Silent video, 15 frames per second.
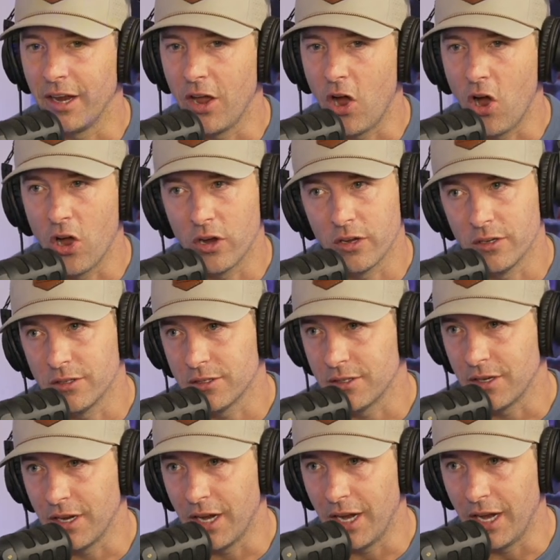
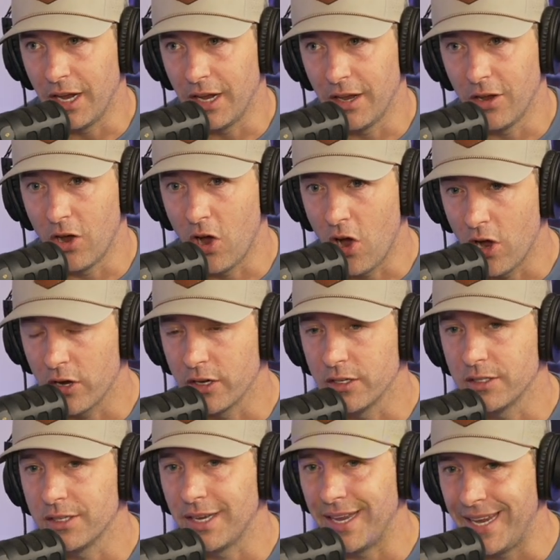August
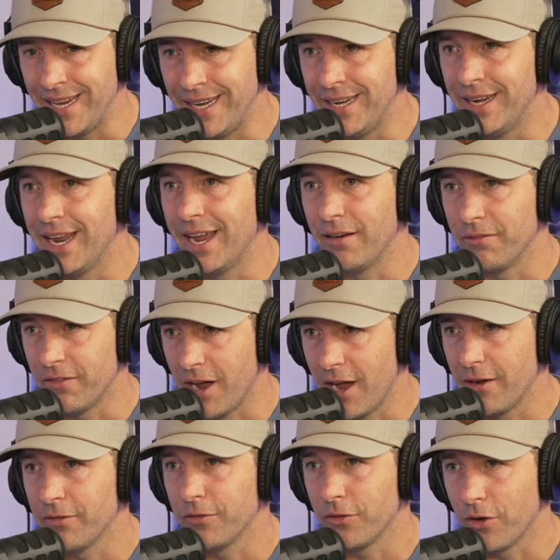August heat at
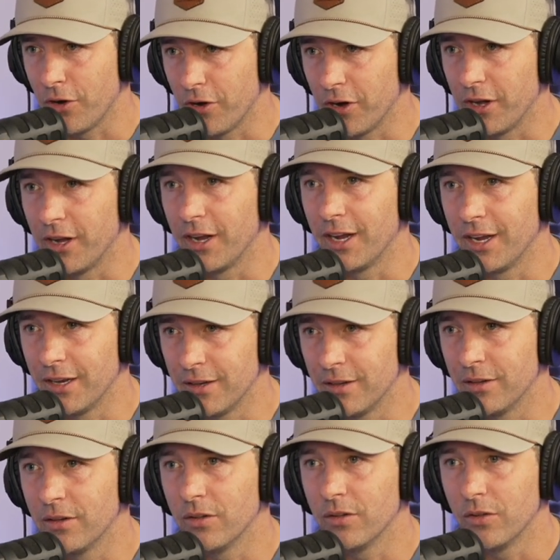5:30
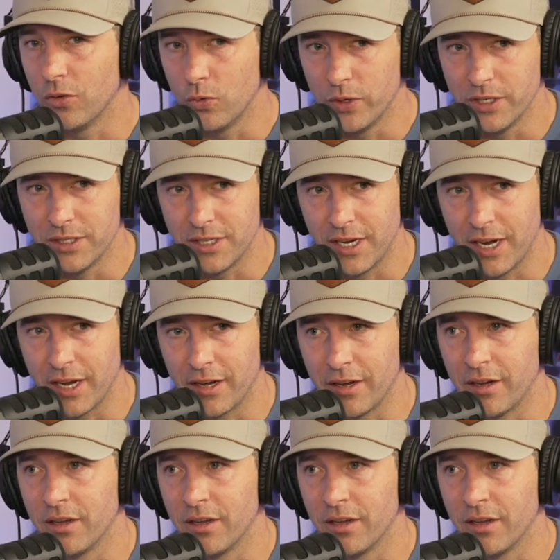in Louisiana.